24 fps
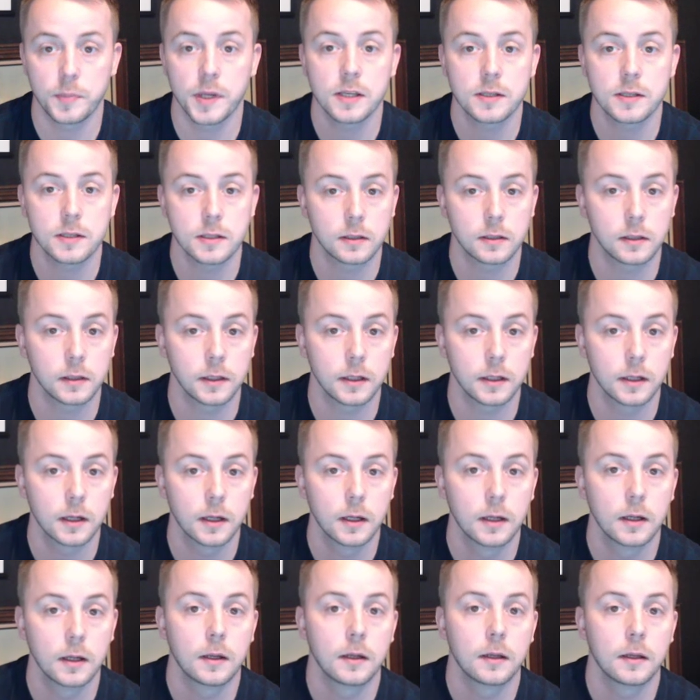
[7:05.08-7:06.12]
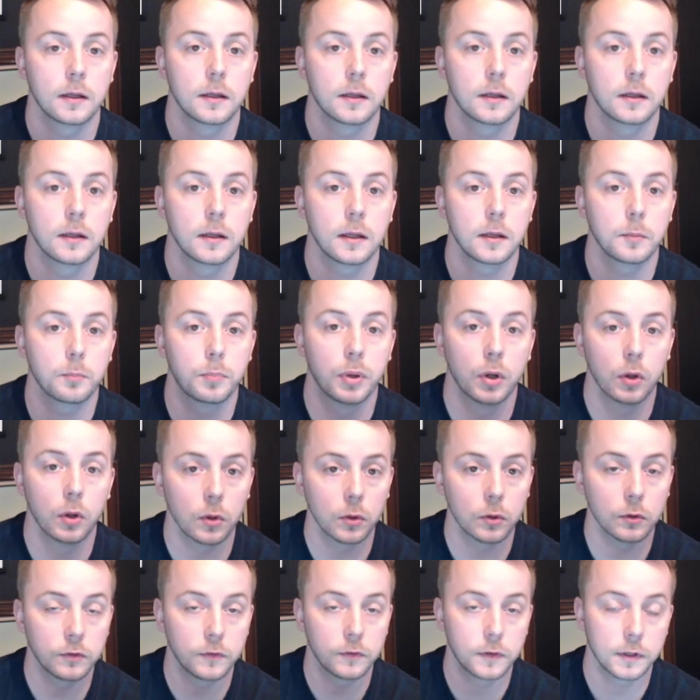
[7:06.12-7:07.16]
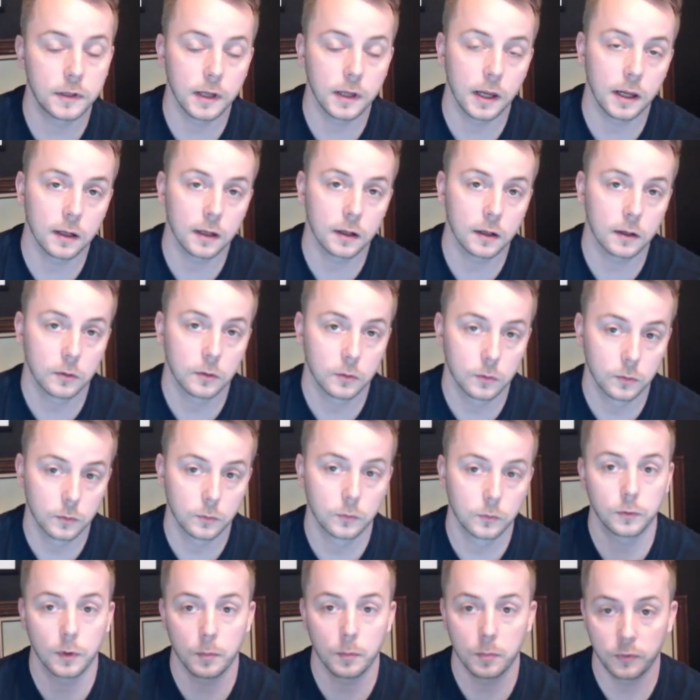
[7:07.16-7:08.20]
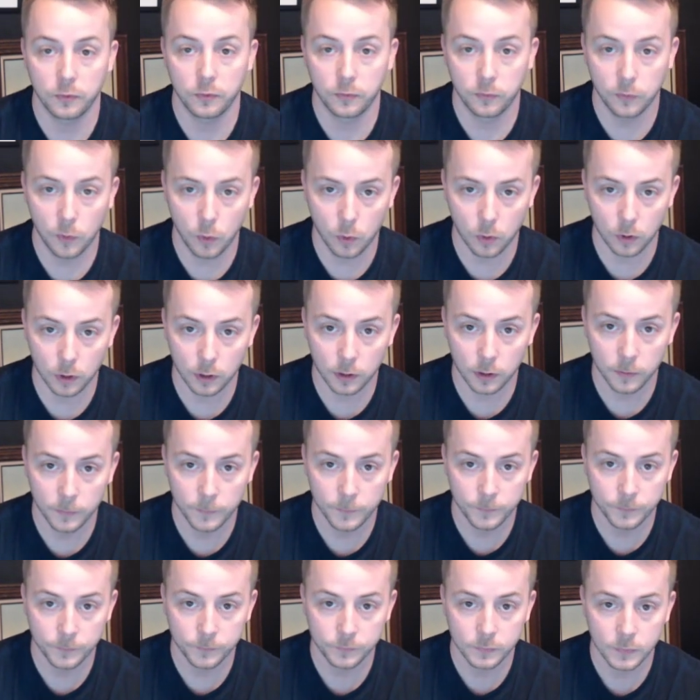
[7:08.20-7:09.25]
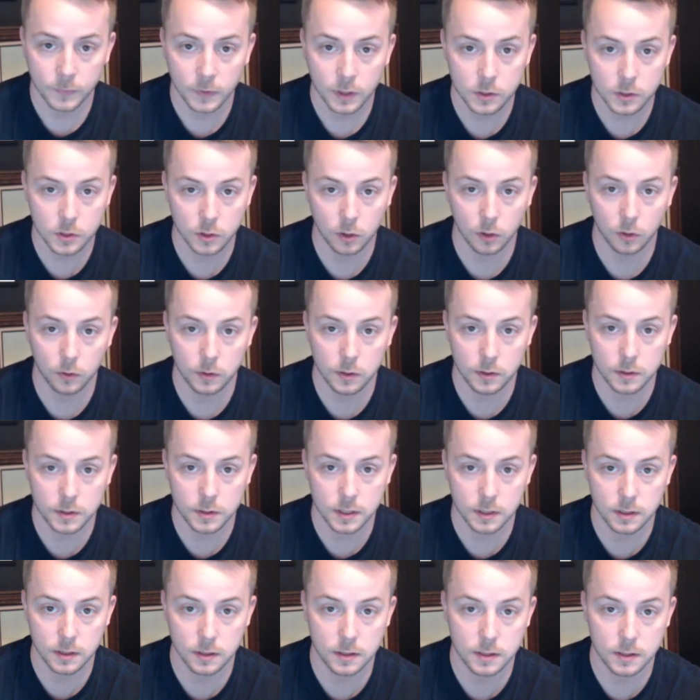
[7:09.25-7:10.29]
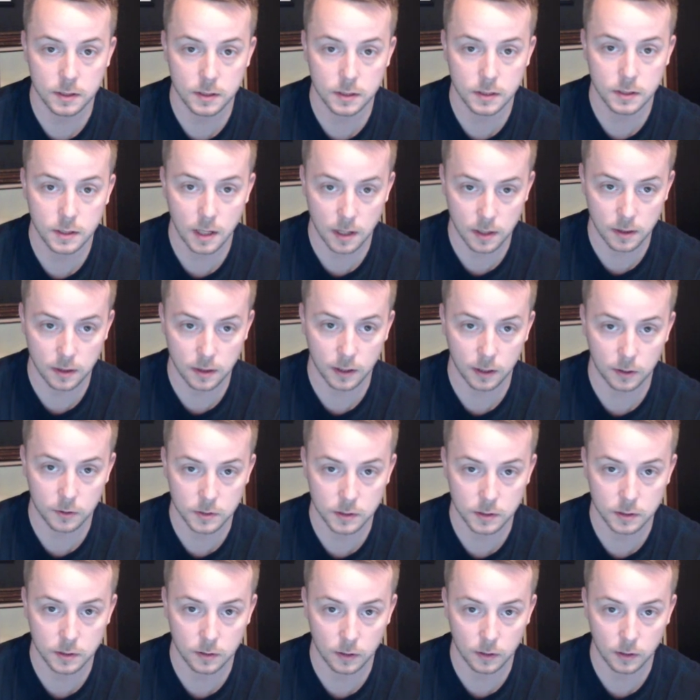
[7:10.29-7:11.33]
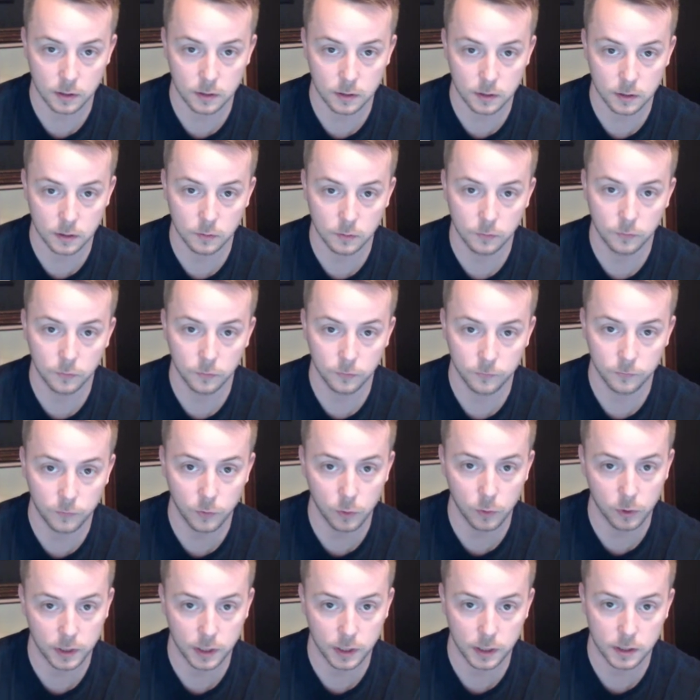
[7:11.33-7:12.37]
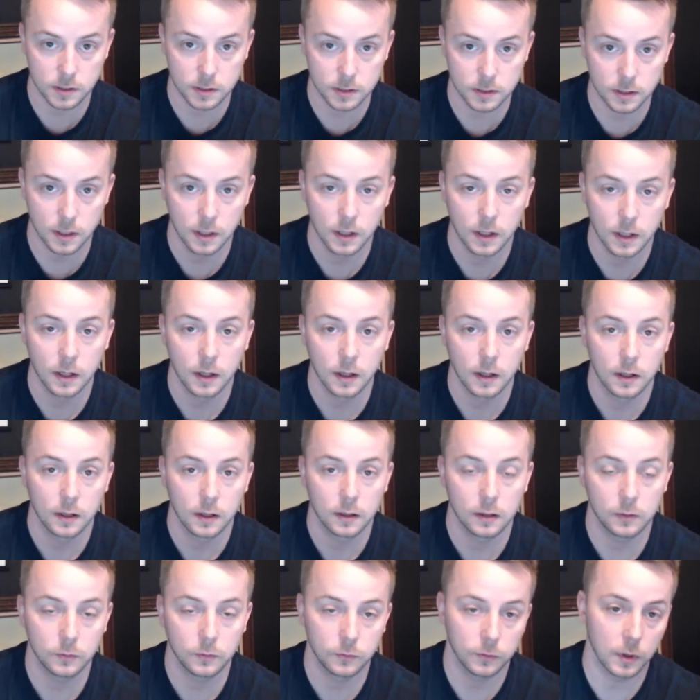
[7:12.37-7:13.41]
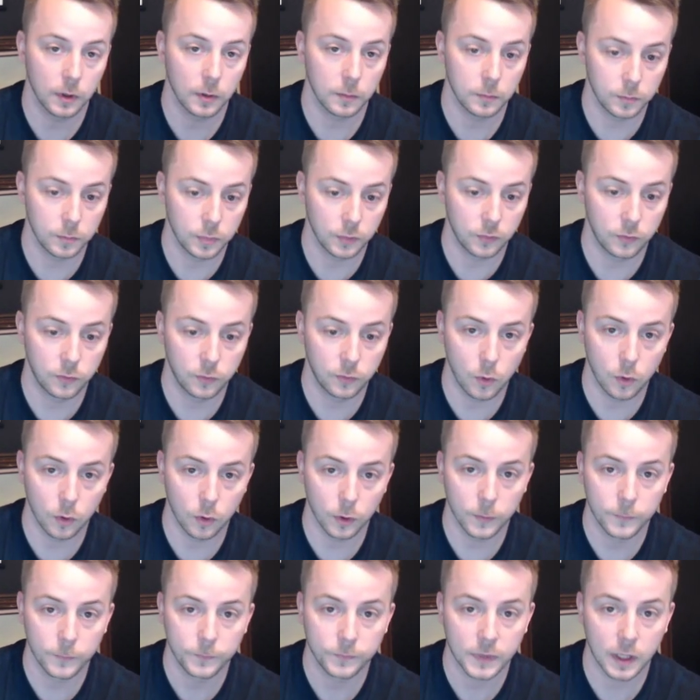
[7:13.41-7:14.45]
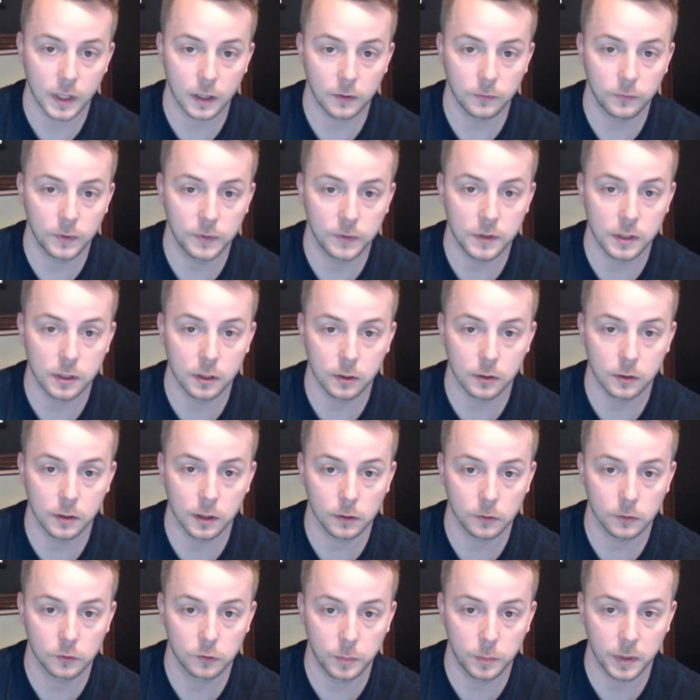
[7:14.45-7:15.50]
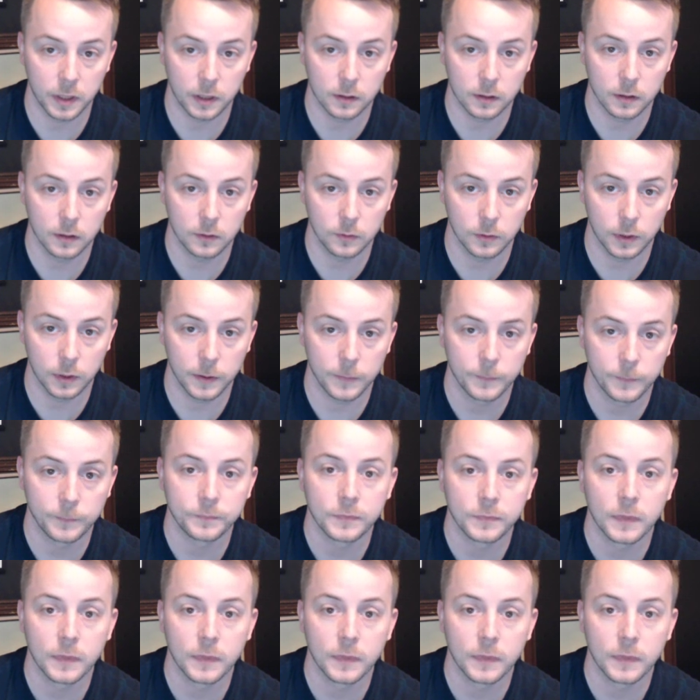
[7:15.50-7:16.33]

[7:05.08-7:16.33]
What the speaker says: basically it pulls the data from before. So you can see that this is 10,000 in the forecast from before at $1,500 spend, right?